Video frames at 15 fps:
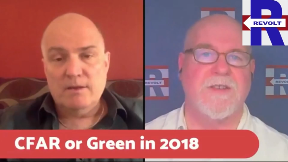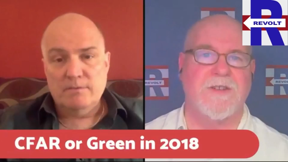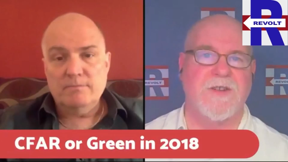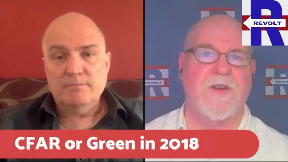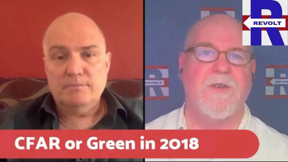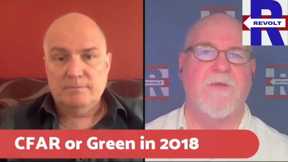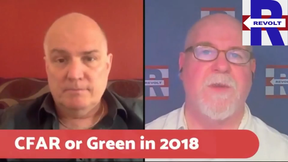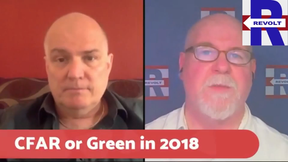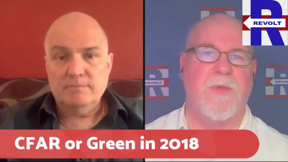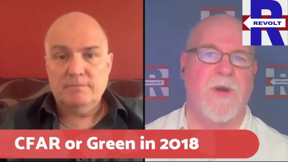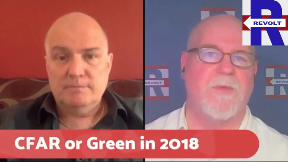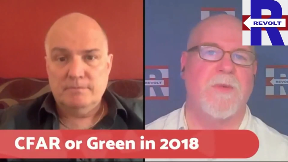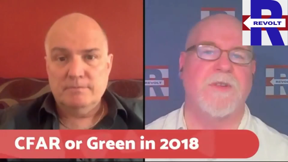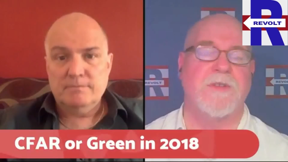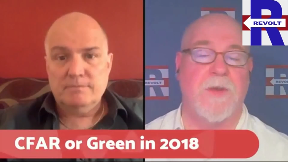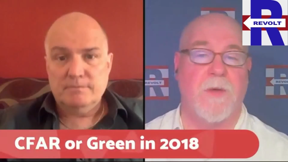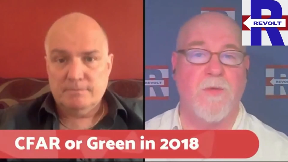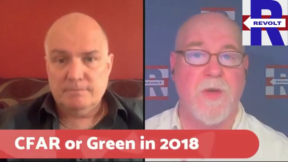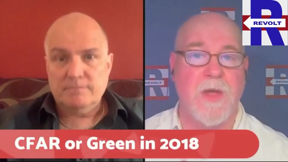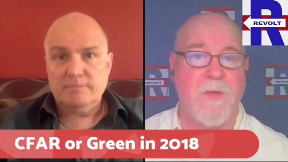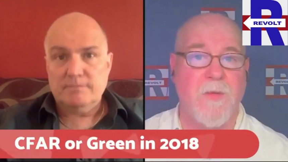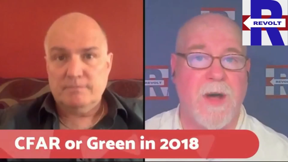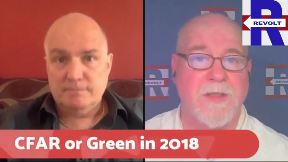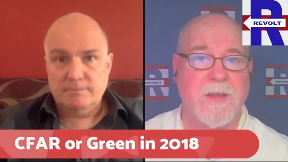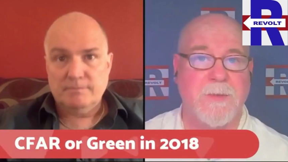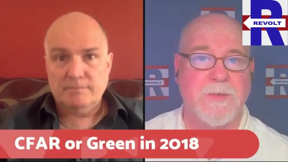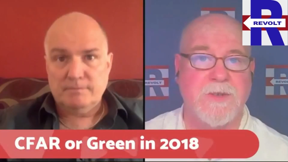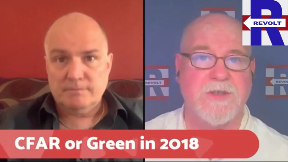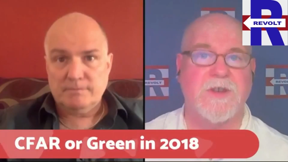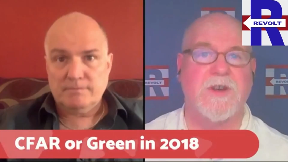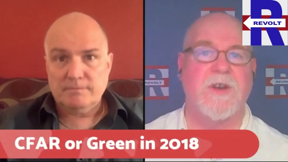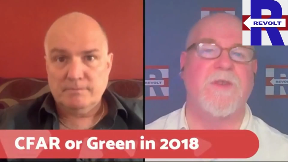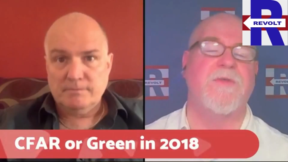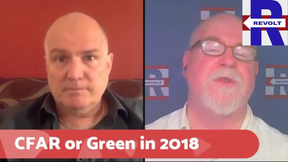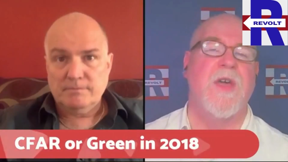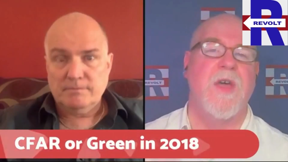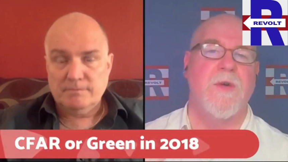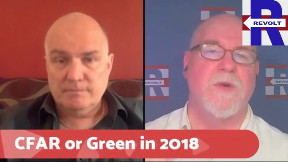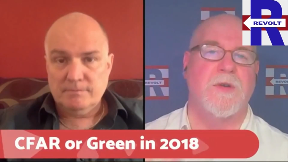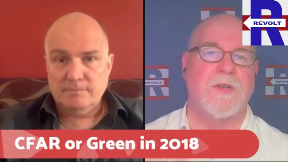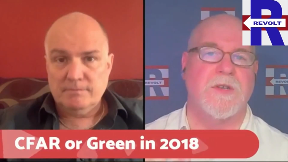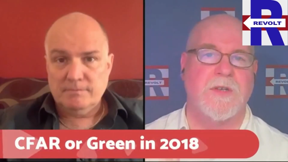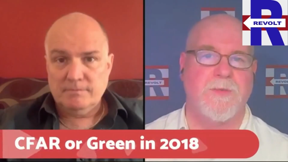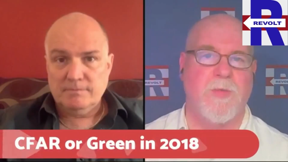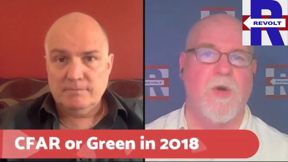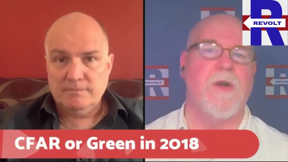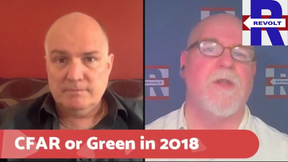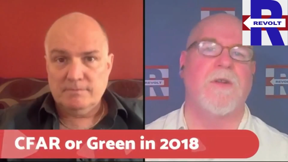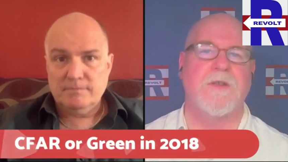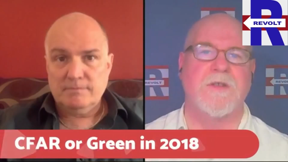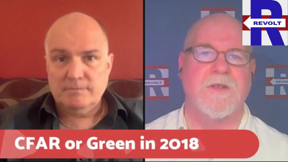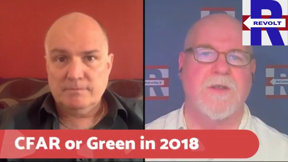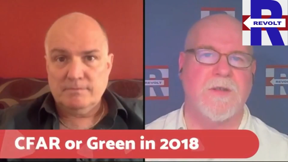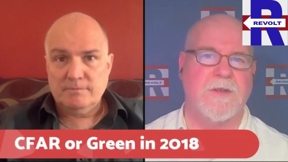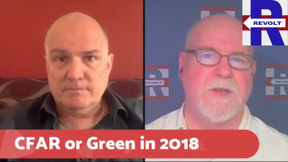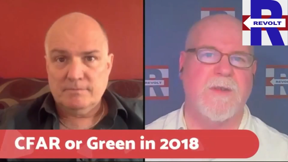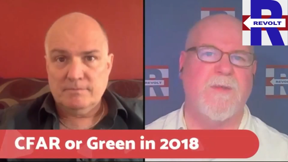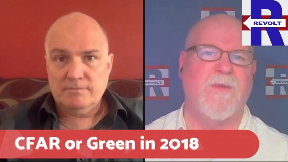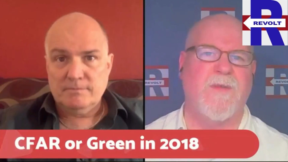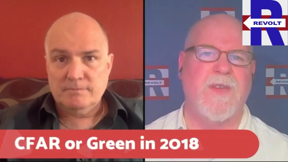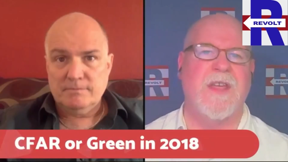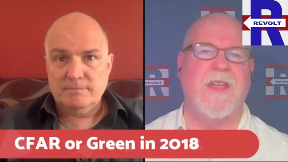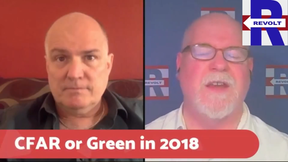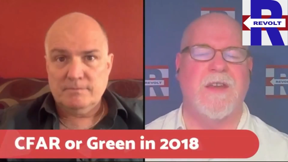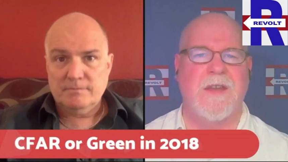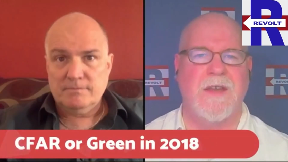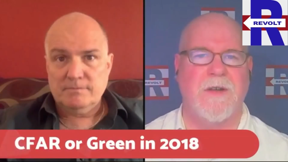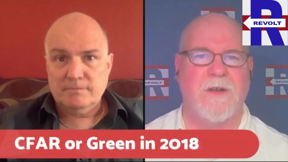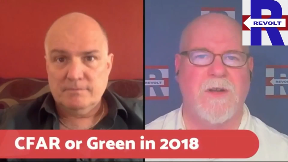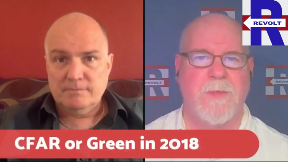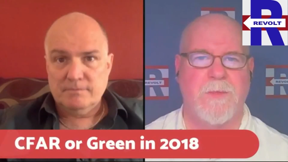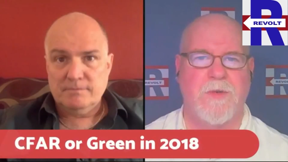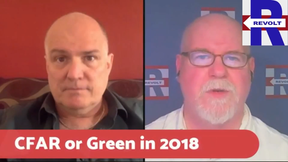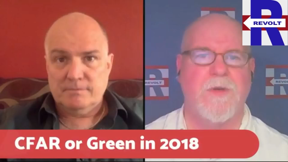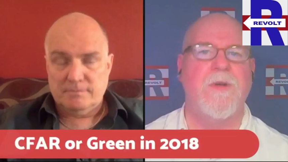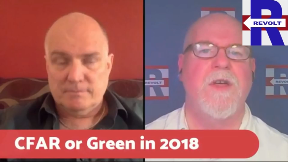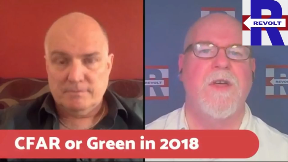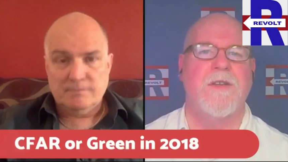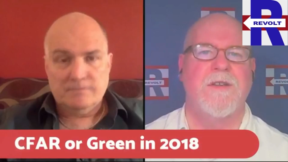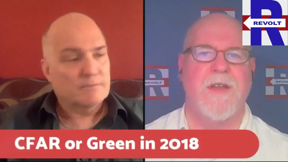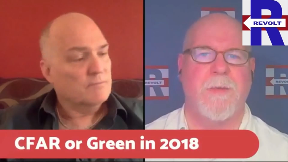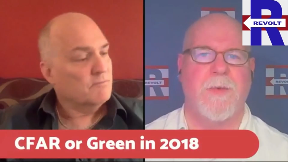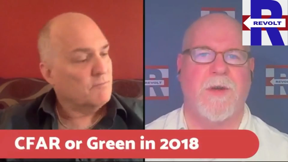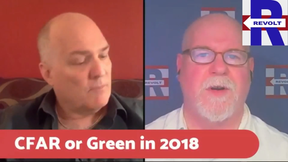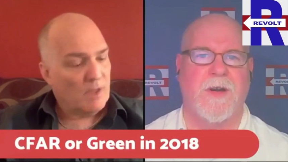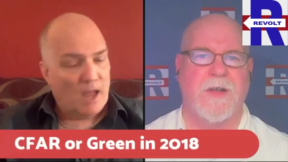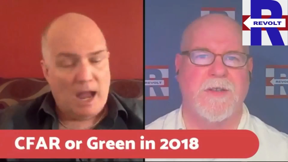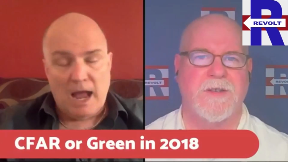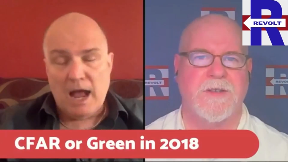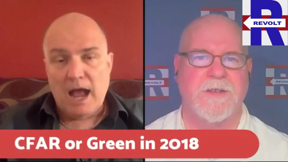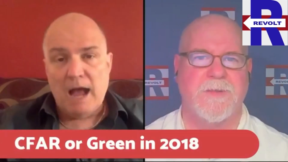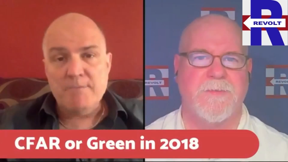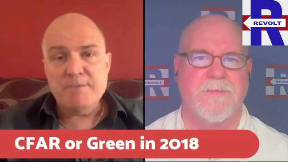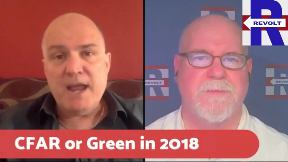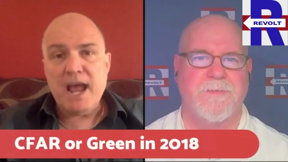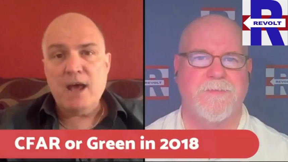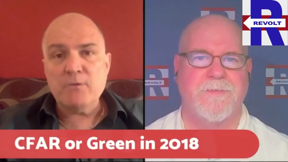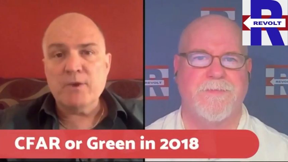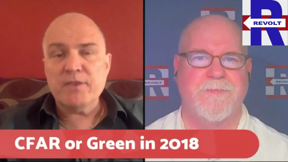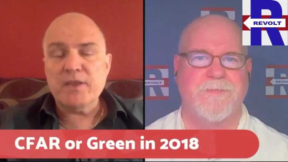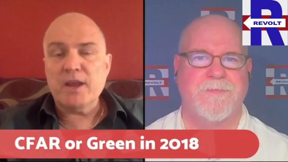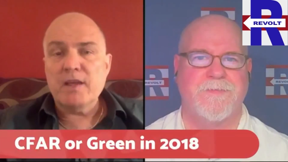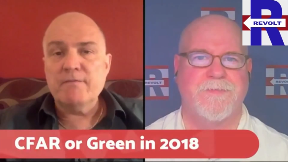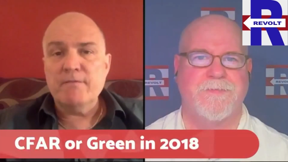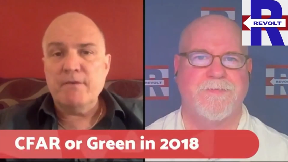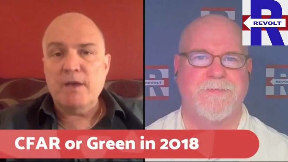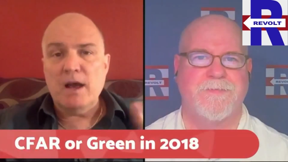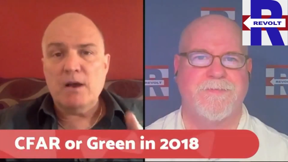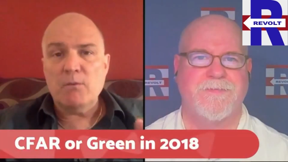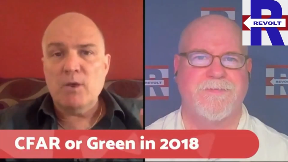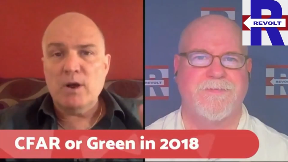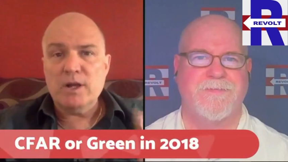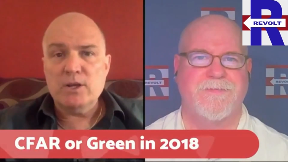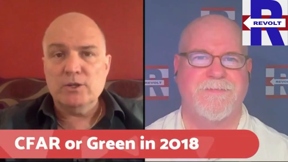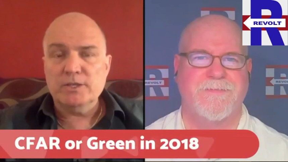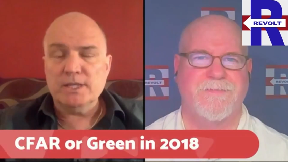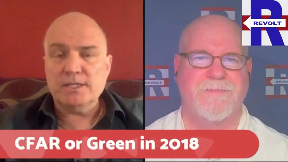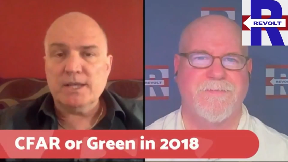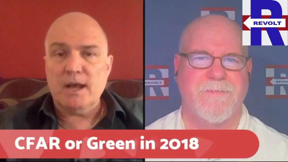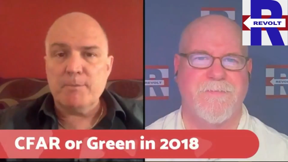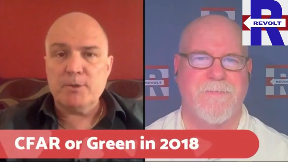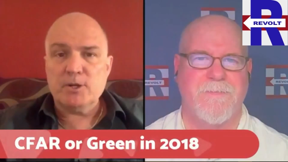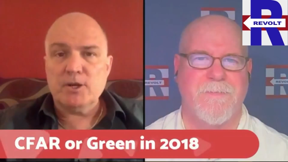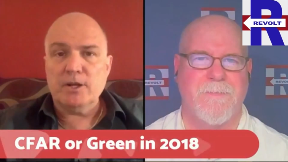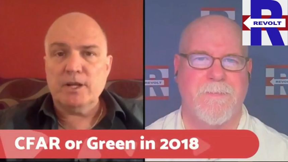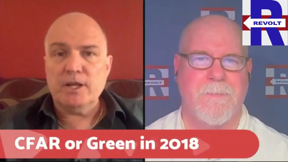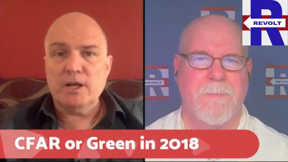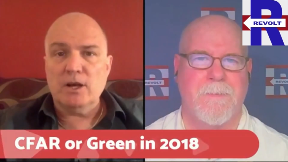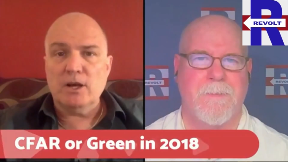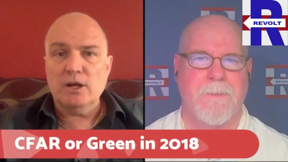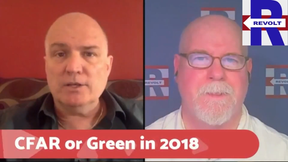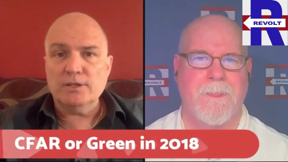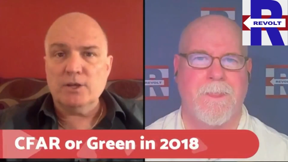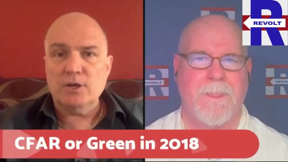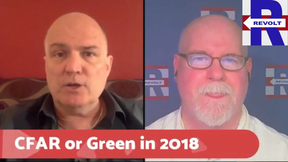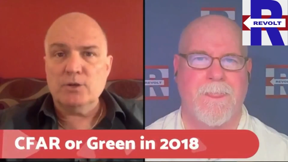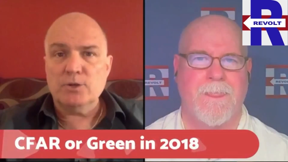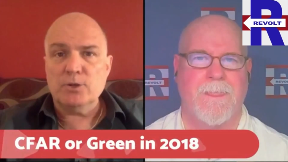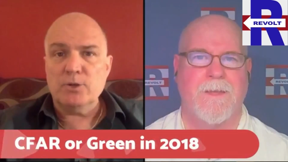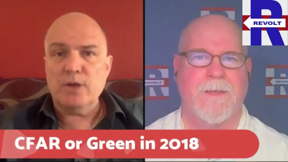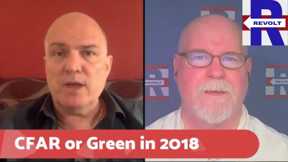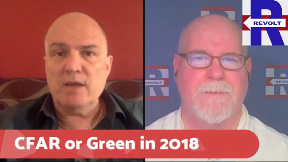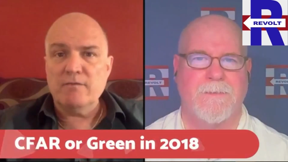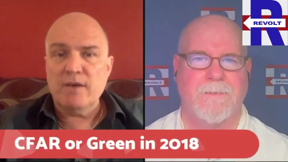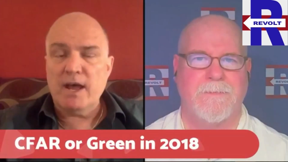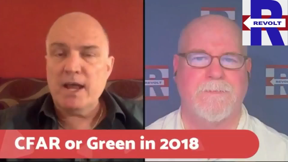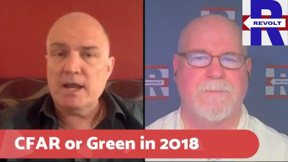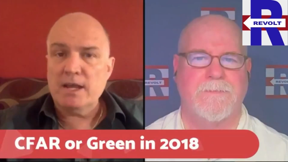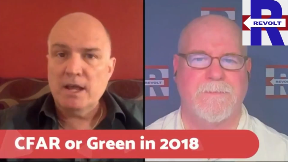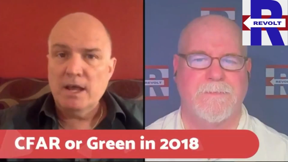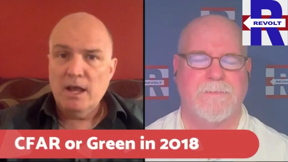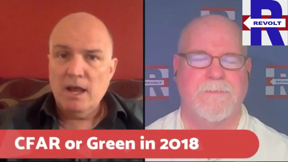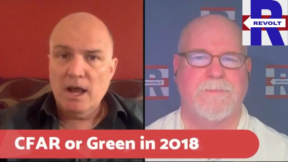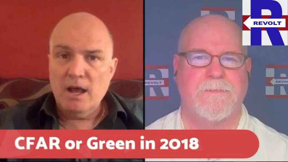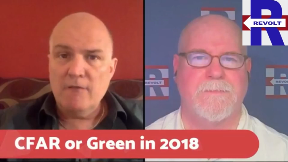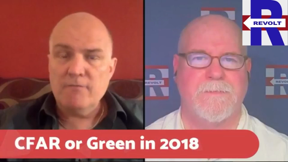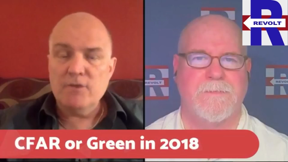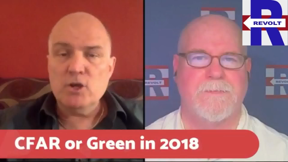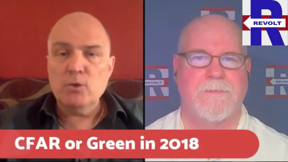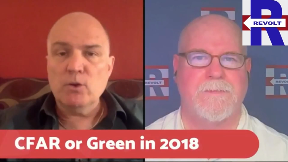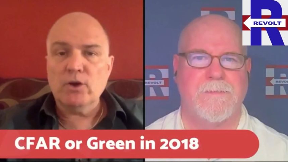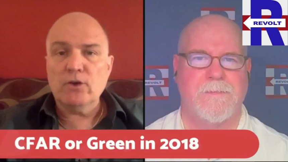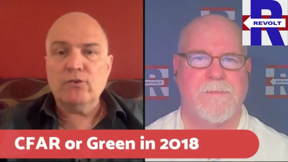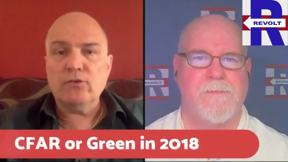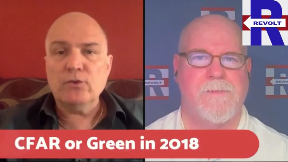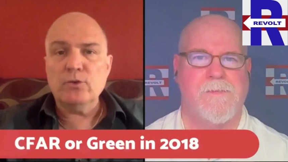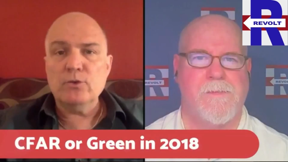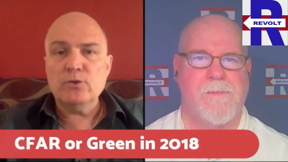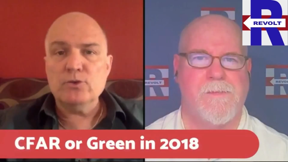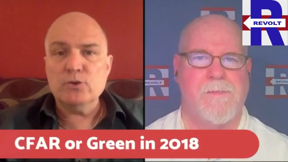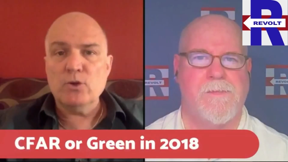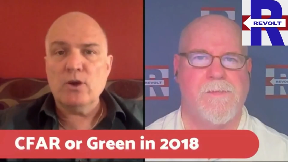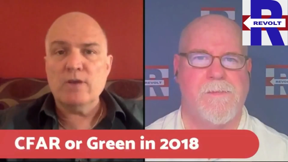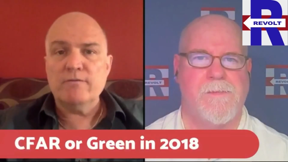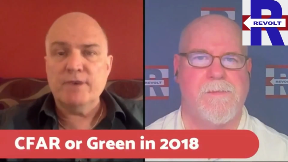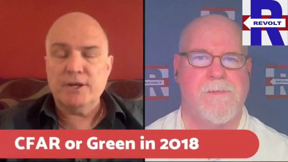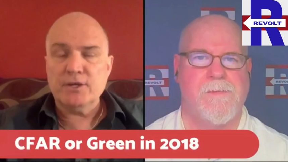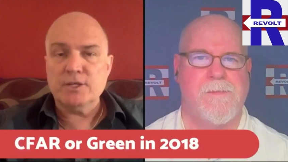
Speaker 1: serve the purpose that we want them to serve, which is spoilers to defeat neoliberal Democrats.
Speaker 2: I'm down with it. And I uh, want to use this opportunity also to invite uh, viewers to join Victor